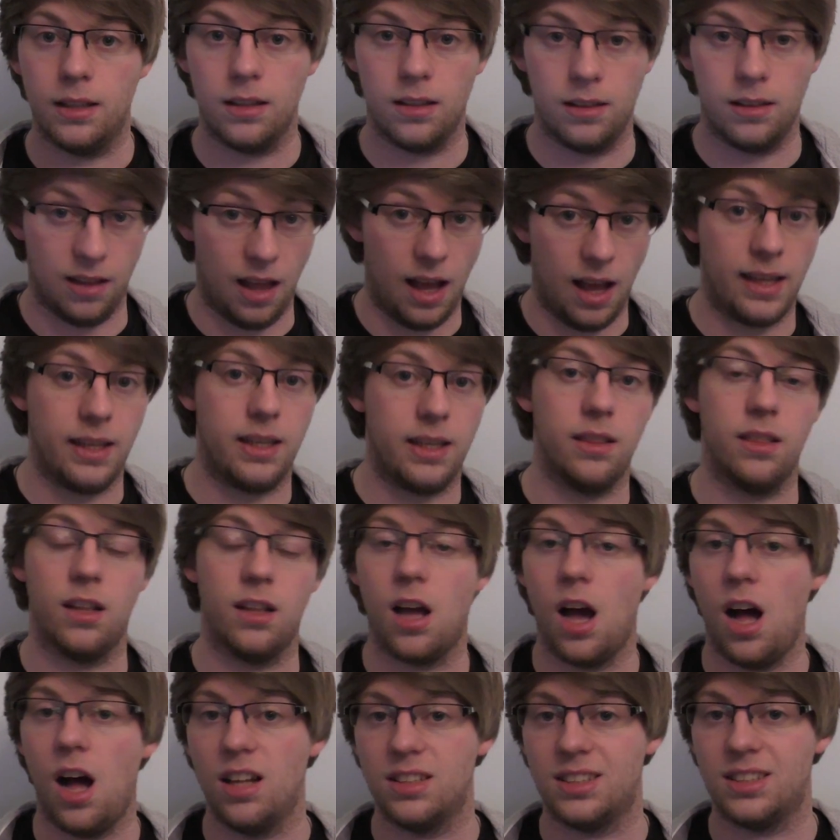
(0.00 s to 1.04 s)
like and the
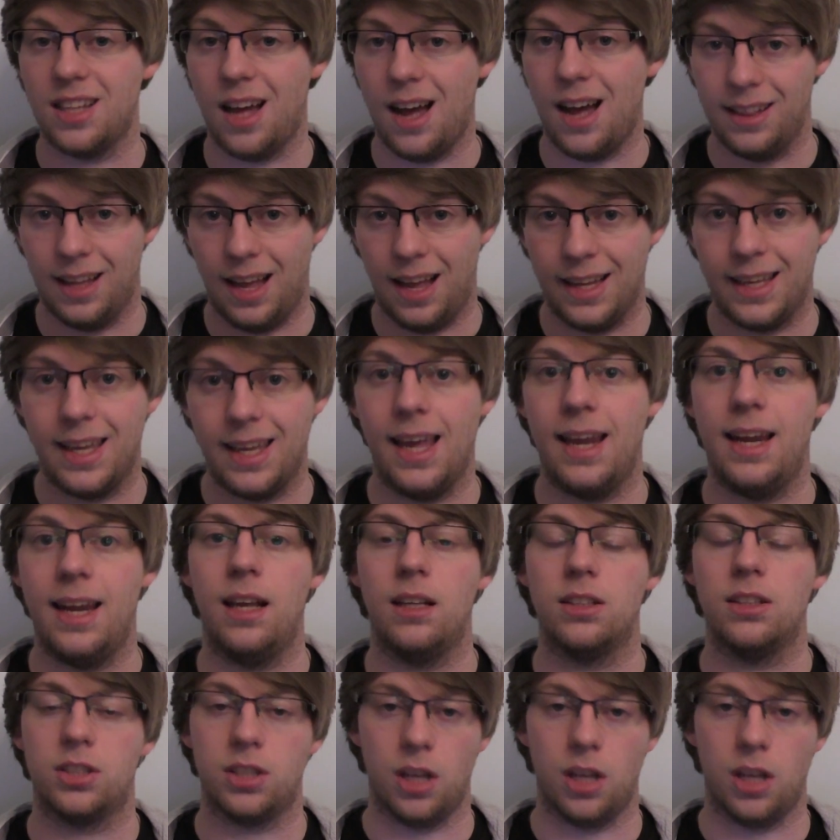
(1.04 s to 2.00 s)
cards that I like in it,